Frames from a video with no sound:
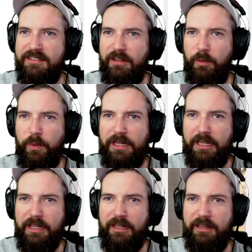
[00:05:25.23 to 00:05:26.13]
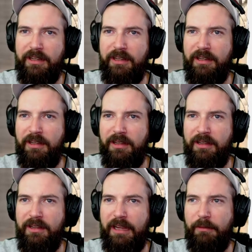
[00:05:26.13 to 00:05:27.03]
So we could,
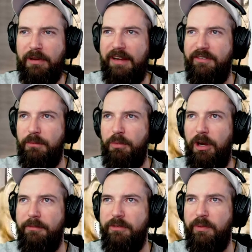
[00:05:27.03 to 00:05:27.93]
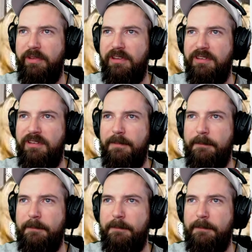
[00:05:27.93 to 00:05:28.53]
yeah, we're gonna have some problems with this.